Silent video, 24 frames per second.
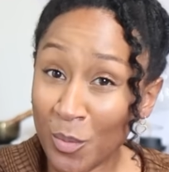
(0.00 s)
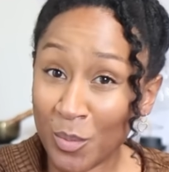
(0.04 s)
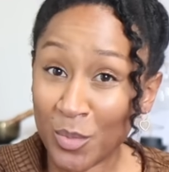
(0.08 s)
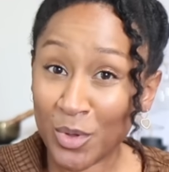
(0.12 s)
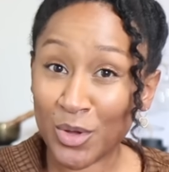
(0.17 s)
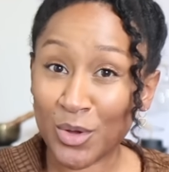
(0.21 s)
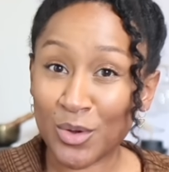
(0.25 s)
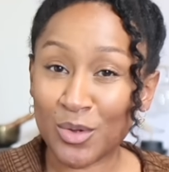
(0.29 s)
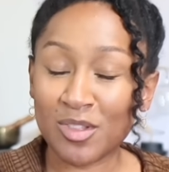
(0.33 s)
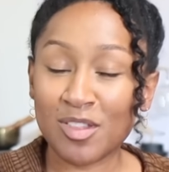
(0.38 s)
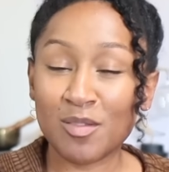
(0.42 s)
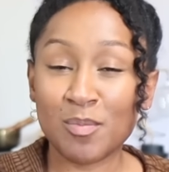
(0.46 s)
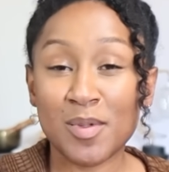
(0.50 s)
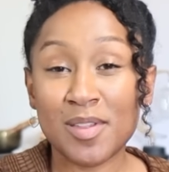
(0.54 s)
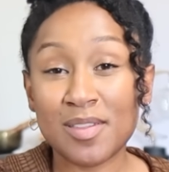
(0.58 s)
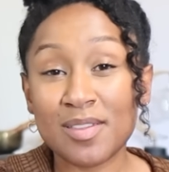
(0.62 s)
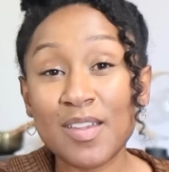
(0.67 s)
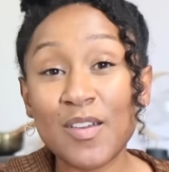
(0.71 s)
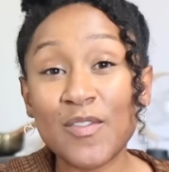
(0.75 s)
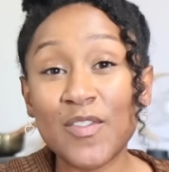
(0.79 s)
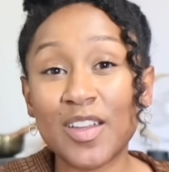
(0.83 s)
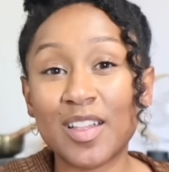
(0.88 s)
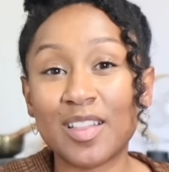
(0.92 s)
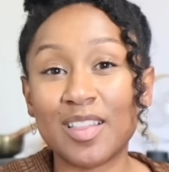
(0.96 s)
moon
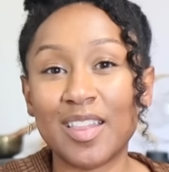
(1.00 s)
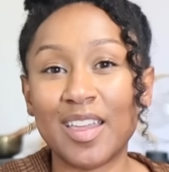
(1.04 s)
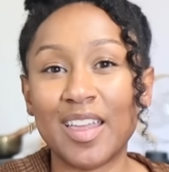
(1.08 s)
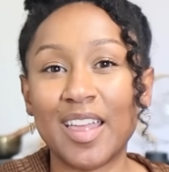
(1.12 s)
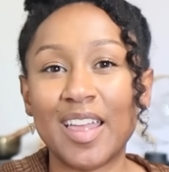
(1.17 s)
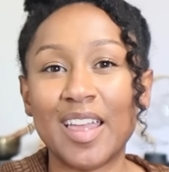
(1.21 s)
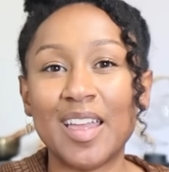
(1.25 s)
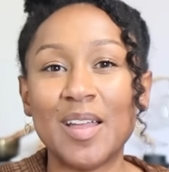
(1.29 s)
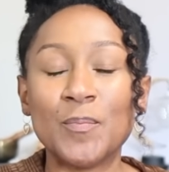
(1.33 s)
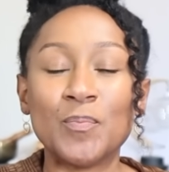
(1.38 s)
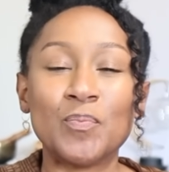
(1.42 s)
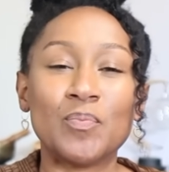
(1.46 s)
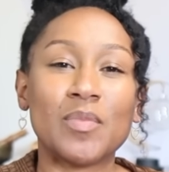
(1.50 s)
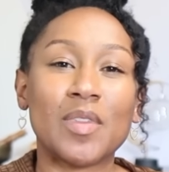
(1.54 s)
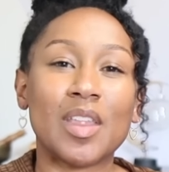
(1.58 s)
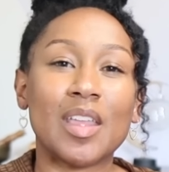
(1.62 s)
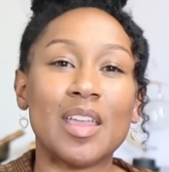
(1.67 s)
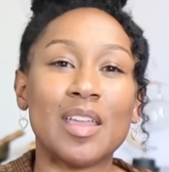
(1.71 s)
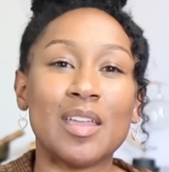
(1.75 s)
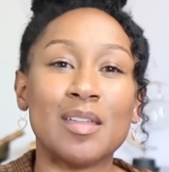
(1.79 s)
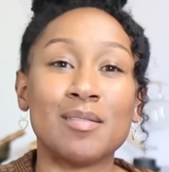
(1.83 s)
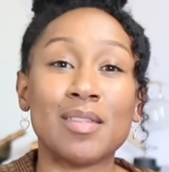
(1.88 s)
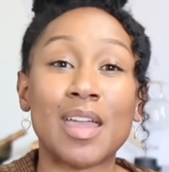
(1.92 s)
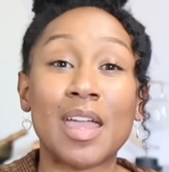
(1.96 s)
specifically
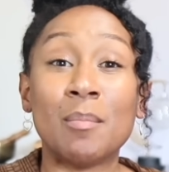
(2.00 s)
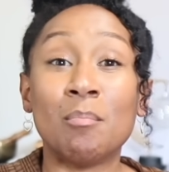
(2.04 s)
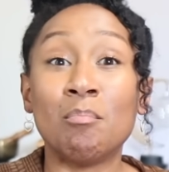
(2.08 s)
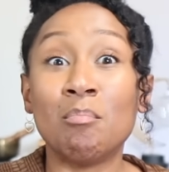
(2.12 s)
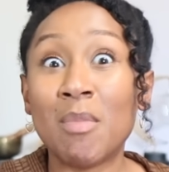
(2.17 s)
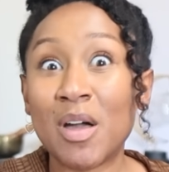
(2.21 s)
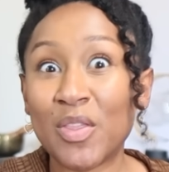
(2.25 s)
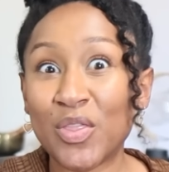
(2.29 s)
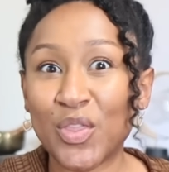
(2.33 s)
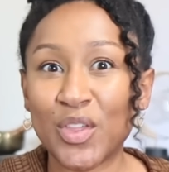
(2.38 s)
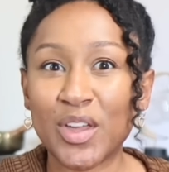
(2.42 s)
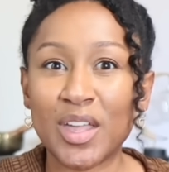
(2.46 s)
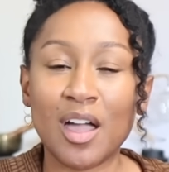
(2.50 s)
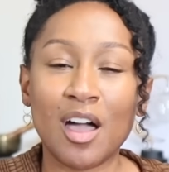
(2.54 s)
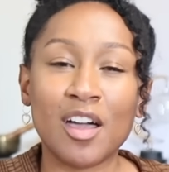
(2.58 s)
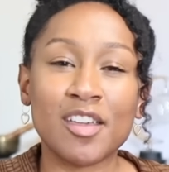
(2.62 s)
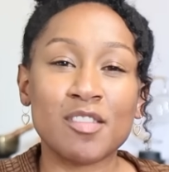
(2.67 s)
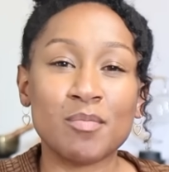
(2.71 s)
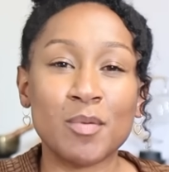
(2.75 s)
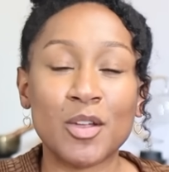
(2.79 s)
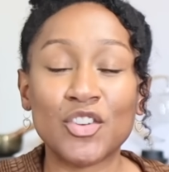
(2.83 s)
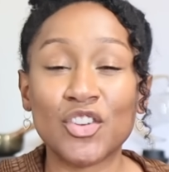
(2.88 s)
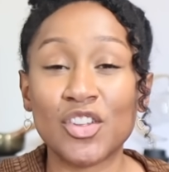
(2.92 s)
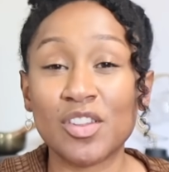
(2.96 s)
is a monthly
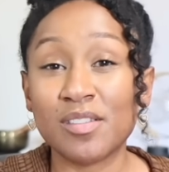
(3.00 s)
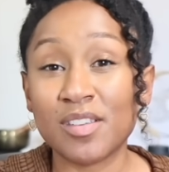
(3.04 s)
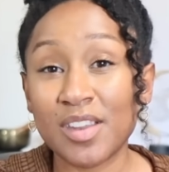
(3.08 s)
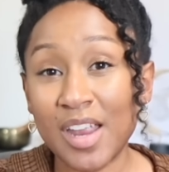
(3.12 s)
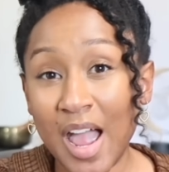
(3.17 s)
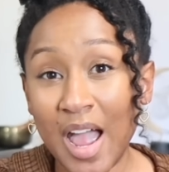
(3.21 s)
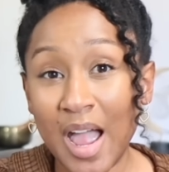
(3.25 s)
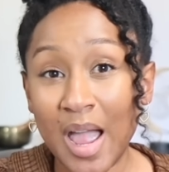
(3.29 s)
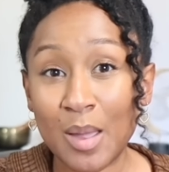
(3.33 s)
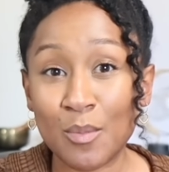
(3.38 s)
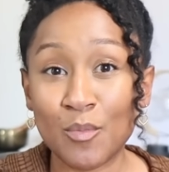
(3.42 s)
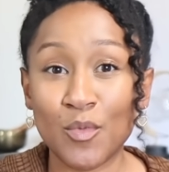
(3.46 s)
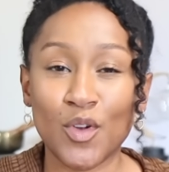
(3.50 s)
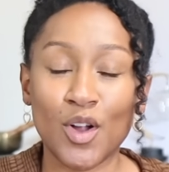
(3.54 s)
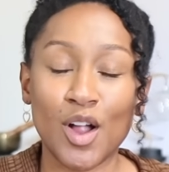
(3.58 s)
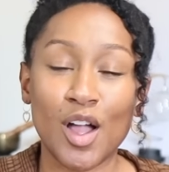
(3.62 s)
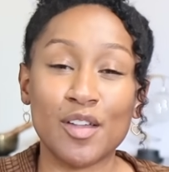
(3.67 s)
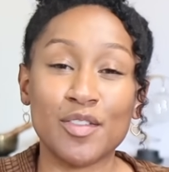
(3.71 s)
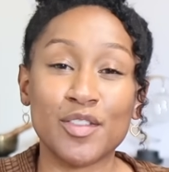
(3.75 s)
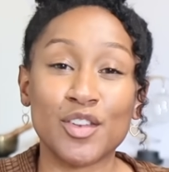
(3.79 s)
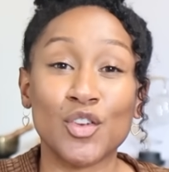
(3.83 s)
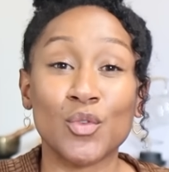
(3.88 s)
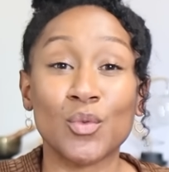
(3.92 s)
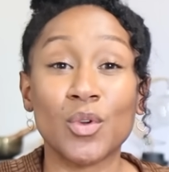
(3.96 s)
auspicious time for
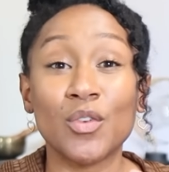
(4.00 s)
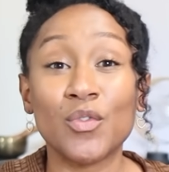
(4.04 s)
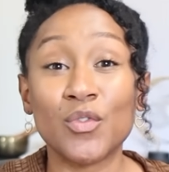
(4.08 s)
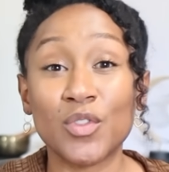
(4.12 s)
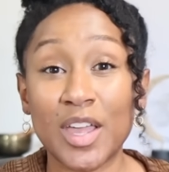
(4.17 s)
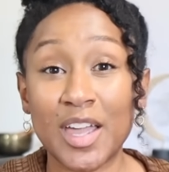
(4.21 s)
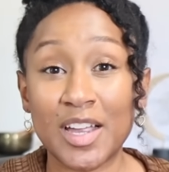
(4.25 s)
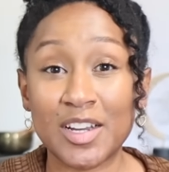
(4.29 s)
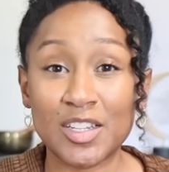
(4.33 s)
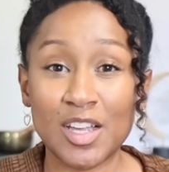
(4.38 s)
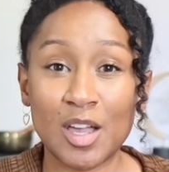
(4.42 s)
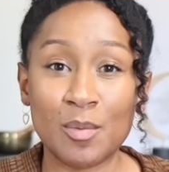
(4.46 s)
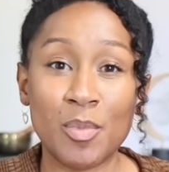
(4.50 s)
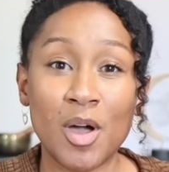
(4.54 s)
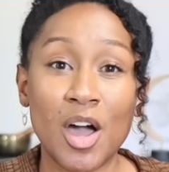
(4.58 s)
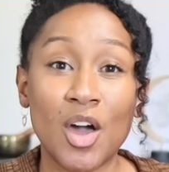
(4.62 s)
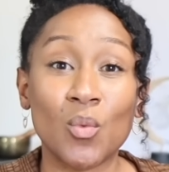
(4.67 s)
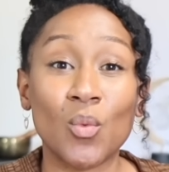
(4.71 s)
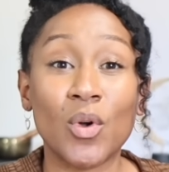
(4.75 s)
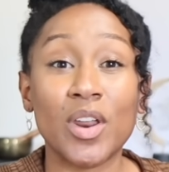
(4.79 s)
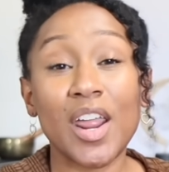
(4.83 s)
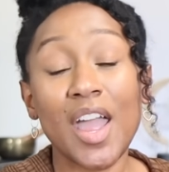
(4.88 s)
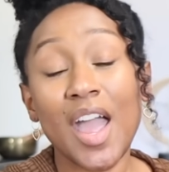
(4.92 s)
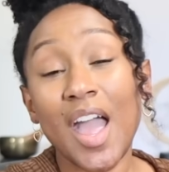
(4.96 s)
us to reflect
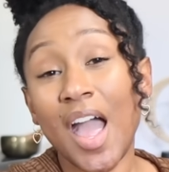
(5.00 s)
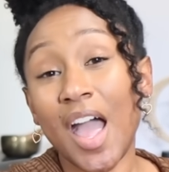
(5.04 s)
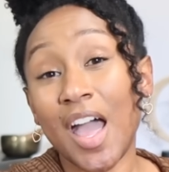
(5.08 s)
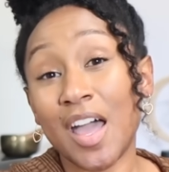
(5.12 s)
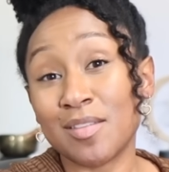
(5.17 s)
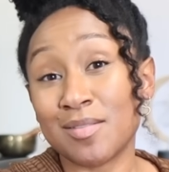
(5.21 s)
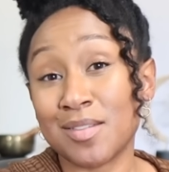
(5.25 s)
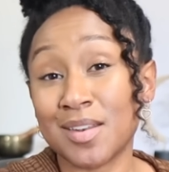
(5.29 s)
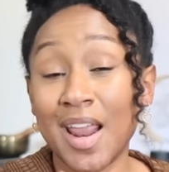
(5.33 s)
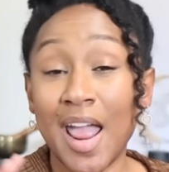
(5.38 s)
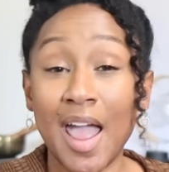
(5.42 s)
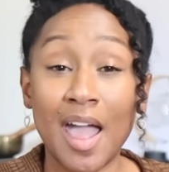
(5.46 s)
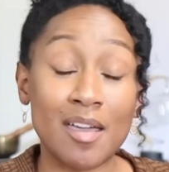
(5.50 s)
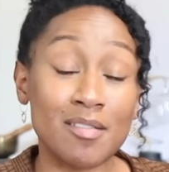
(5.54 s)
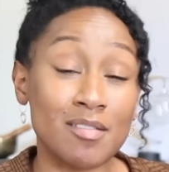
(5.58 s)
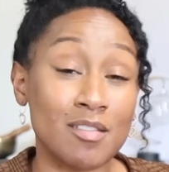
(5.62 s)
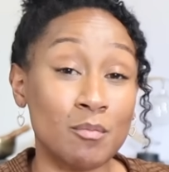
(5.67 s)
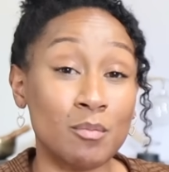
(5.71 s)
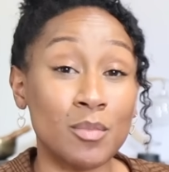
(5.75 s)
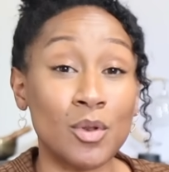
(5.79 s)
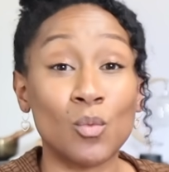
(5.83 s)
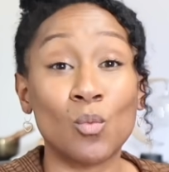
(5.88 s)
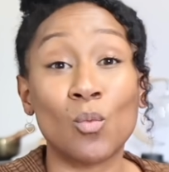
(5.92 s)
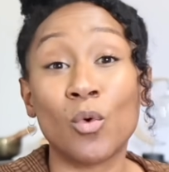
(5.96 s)
upon what has and
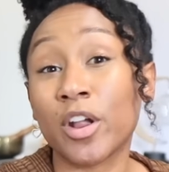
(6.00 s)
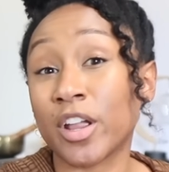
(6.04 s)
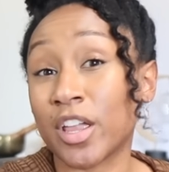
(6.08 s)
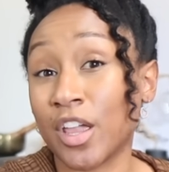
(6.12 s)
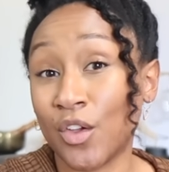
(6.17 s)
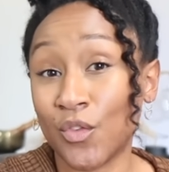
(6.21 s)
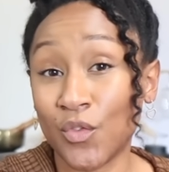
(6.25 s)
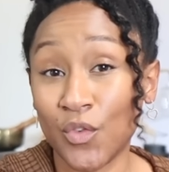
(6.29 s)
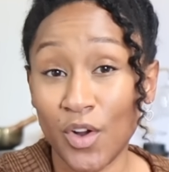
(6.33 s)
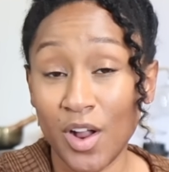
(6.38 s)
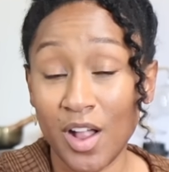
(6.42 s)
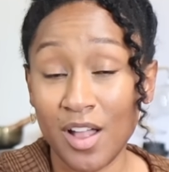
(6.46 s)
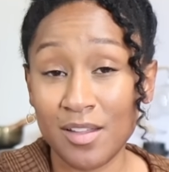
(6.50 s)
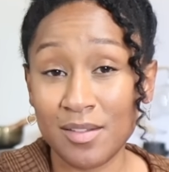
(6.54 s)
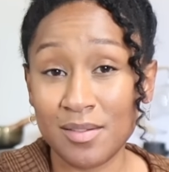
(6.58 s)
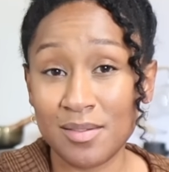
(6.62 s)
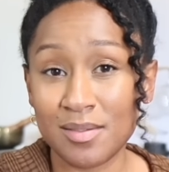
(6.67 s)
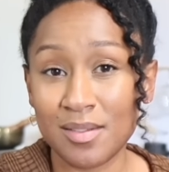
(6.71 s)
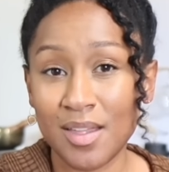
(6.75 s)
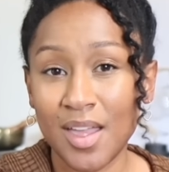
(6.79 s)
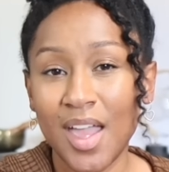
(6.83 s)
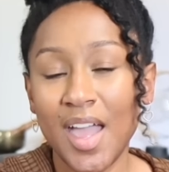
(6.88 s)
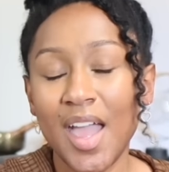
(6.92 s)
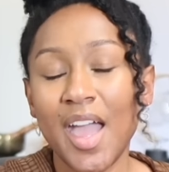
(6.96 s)
hasn't been working for
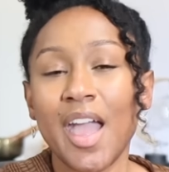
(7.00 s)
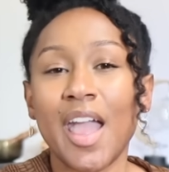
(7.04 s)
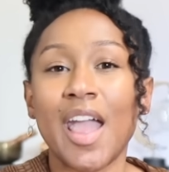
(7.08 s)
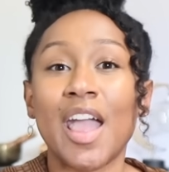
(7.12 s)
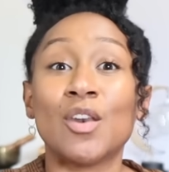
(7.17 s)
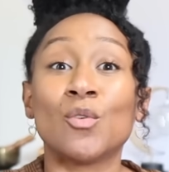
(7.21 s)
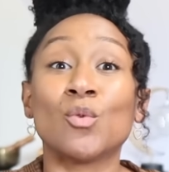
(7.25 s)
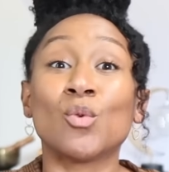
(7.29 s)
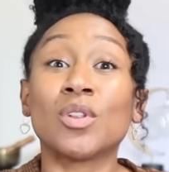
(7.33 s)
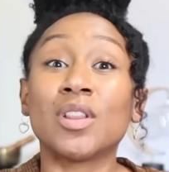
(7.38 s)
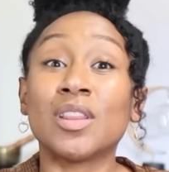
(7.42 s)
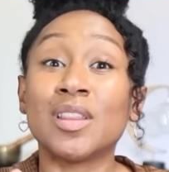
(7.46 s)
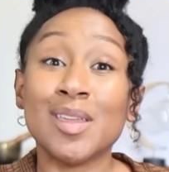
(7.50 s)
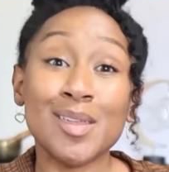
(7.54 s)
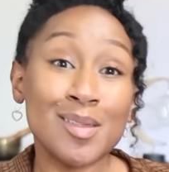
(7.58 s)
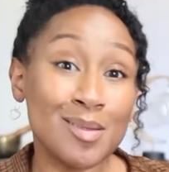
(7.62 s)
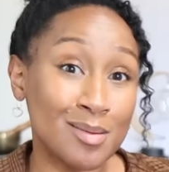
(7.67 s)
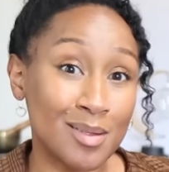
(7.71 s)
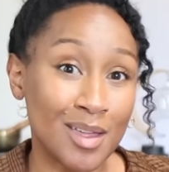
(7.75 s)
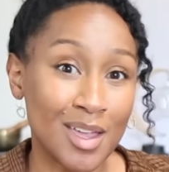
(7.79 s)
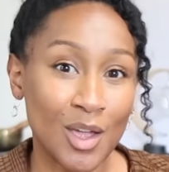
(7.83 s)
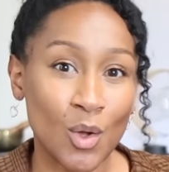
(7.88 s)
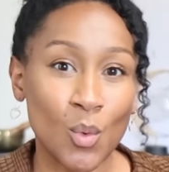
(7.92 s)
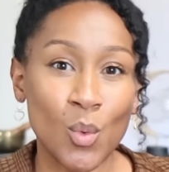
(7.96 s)
us and
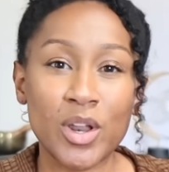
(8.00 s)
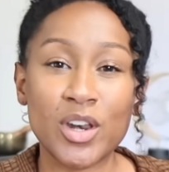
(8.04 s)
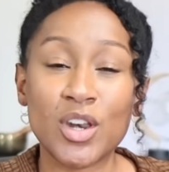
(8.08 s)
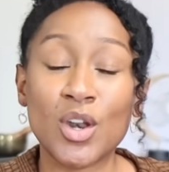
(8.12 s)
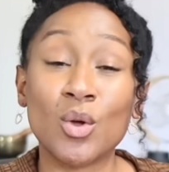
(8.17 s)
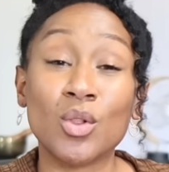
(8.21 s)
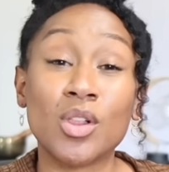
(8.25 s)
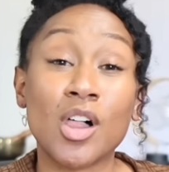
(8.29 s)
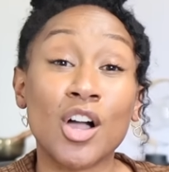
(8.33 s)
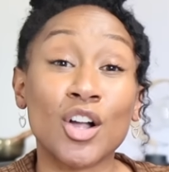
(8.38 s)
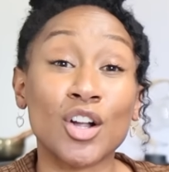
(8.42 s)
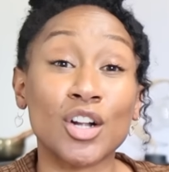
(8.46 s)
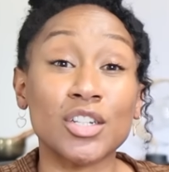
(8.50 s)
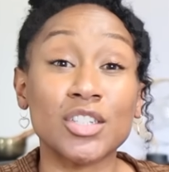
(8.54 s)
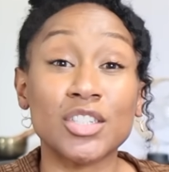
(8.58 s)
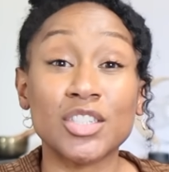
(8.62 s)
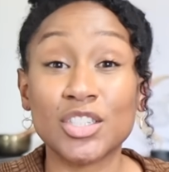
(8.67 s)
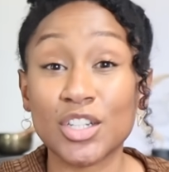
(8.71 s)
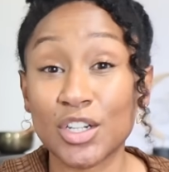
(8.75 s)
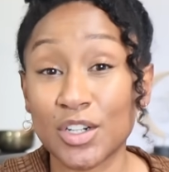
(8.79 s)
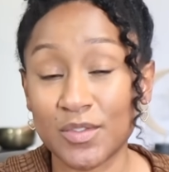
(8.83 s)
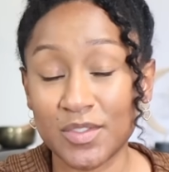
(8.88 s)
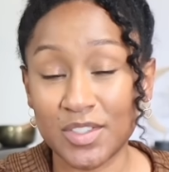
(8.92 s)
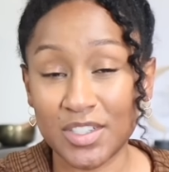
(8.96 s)
releasing what no longer
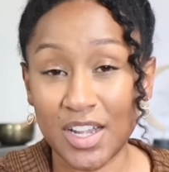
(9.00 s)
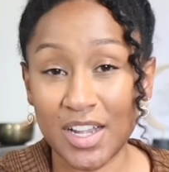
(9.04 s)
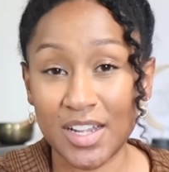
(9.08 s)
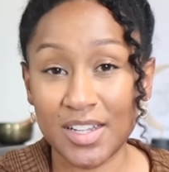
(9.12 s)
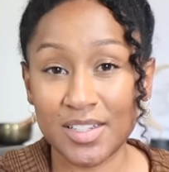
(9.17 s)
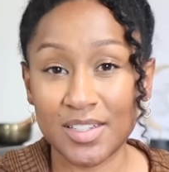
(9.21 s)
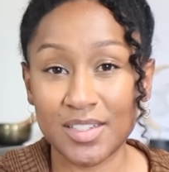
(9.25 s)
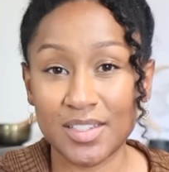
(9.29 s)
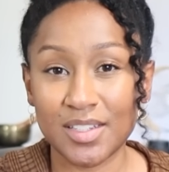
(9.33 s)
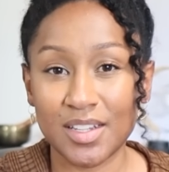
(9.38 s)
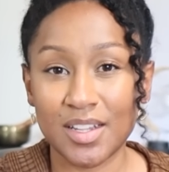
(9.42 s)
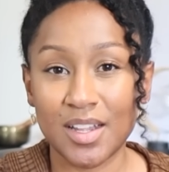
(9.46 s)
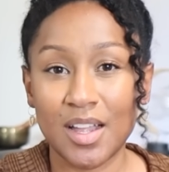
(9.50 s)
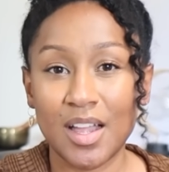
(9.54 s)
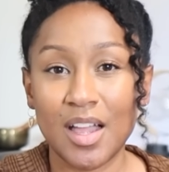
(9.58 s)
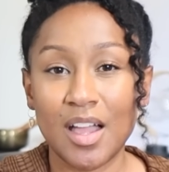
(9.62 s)
serves us,